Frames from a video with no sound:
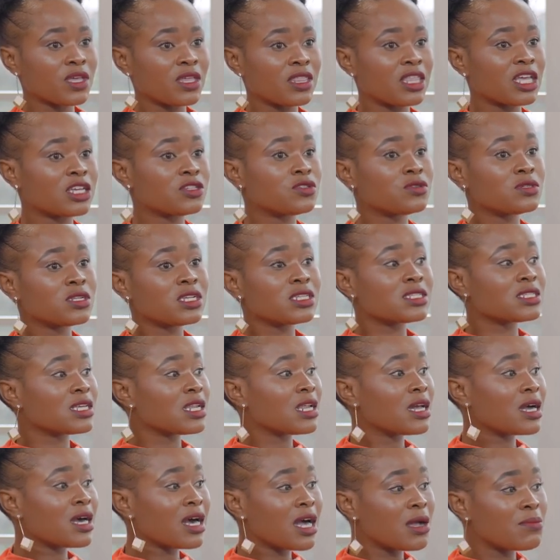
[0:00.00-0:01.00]
There are students that
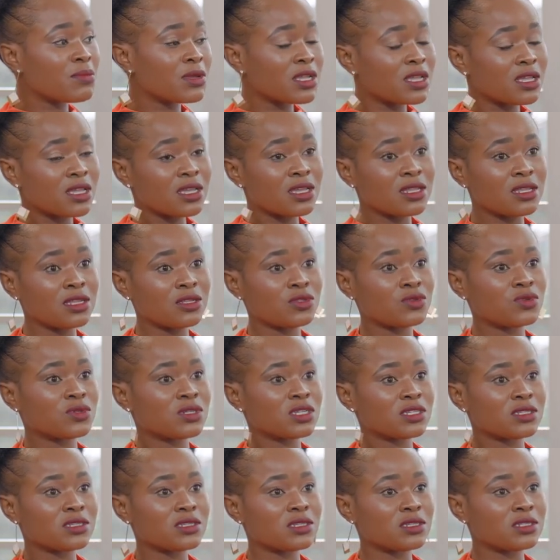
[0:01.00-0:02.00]
are coming in into
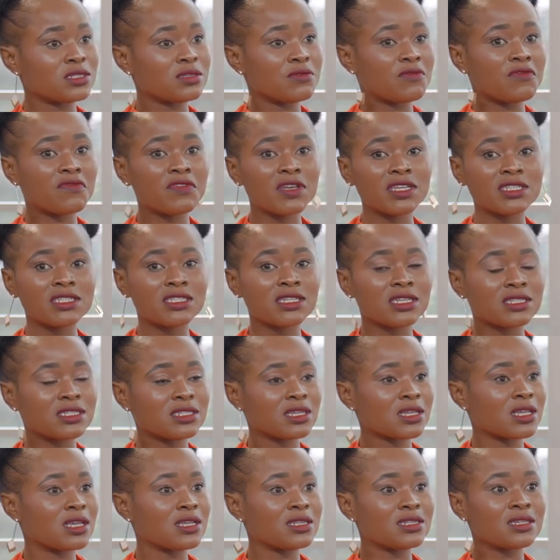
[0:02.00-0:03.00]
the system, first year,
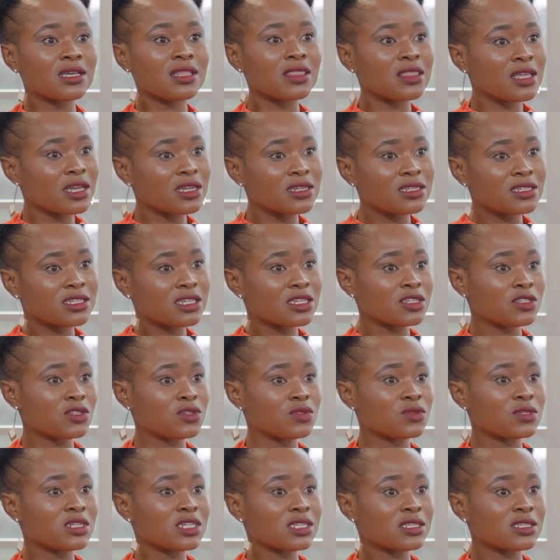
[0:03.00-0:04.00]
second year, third year
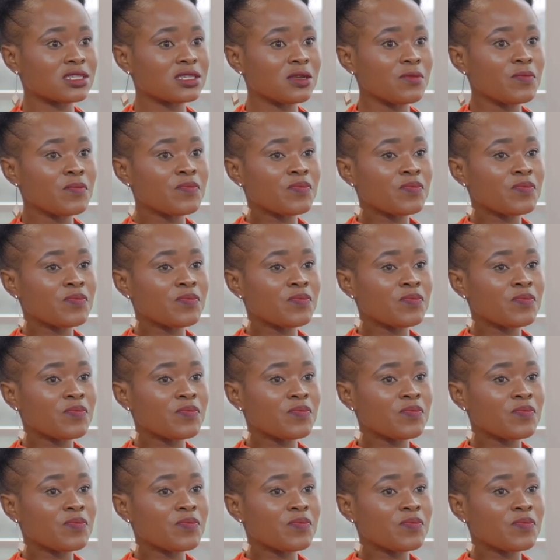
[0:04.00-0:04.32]
students.